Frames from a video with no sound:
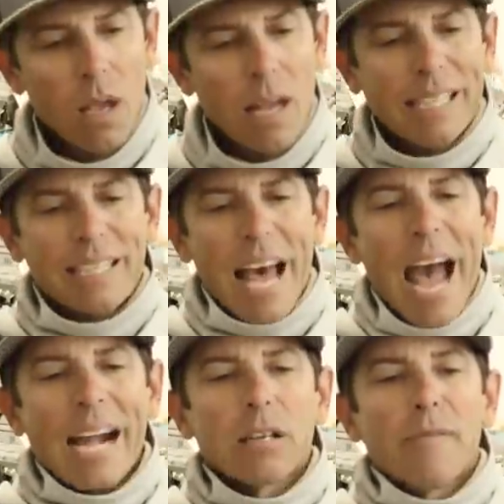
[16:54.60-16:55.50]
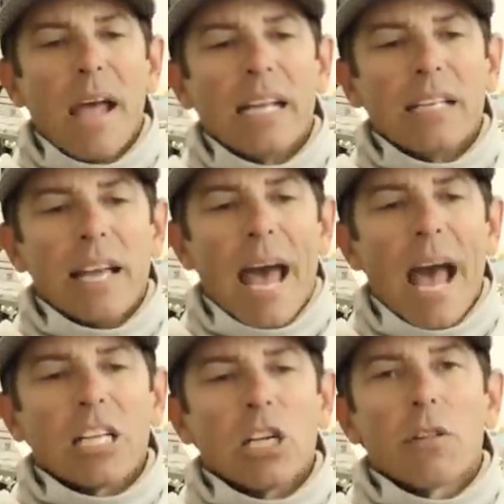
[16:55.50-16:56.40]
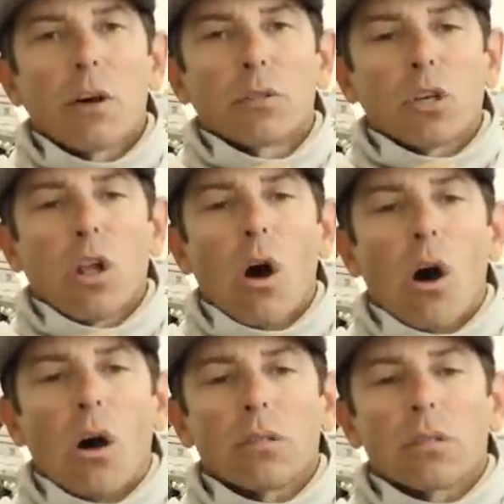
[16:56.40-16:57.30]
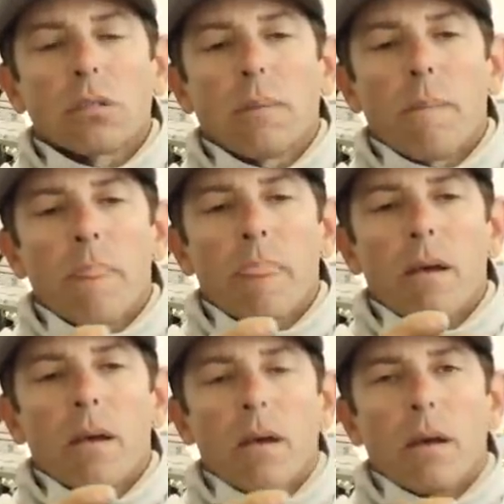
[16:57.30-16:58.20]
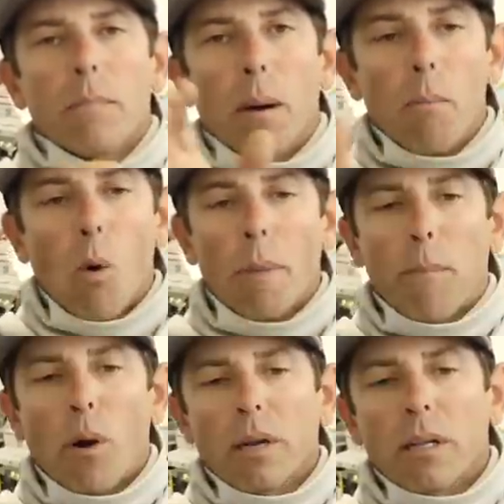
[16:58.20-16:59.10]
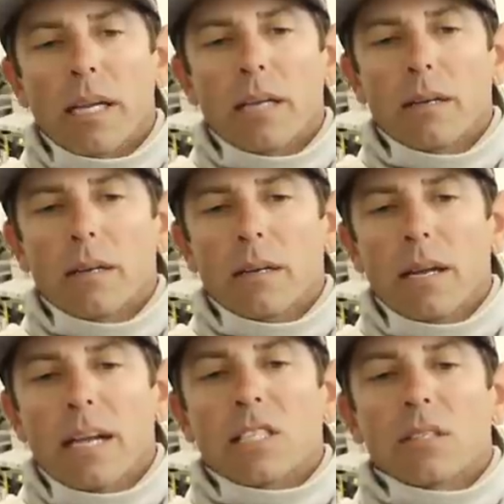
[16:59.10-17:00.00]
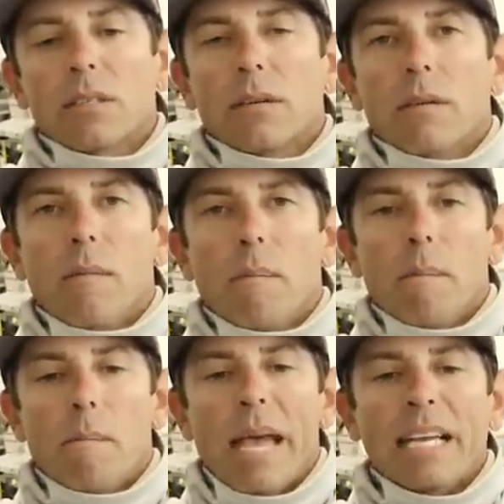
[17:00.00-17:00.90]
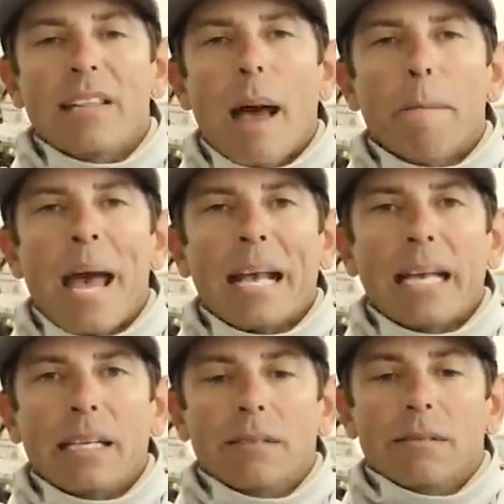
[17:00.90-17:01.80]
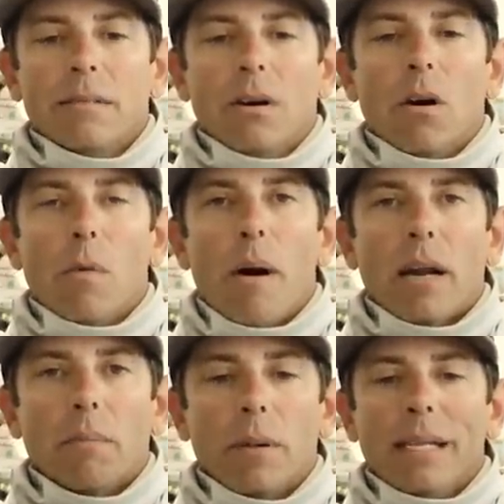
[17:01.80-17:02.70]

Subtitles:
it's activating the action of those claws, but more importantly, it's making that pecking on the bottom.